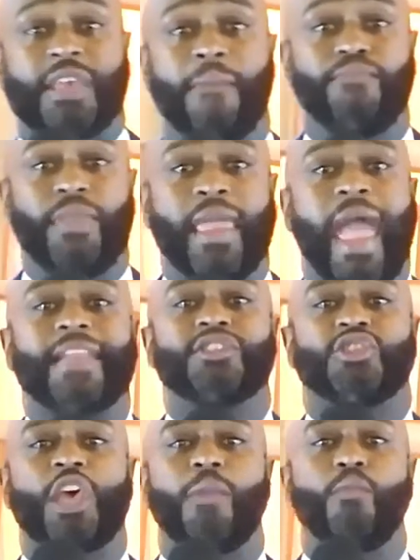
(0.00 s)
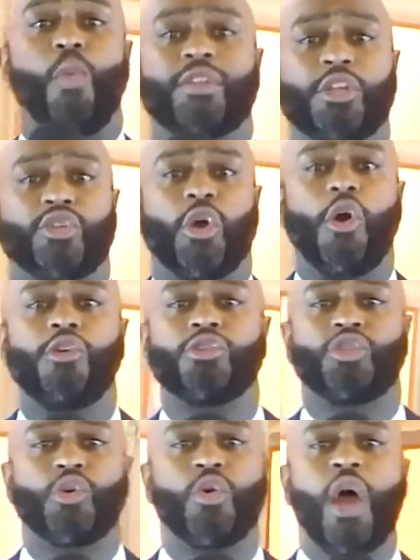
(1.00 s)
got something and someone to
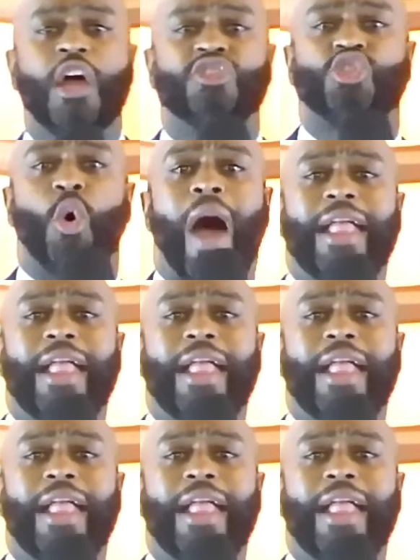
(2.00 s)
turn to,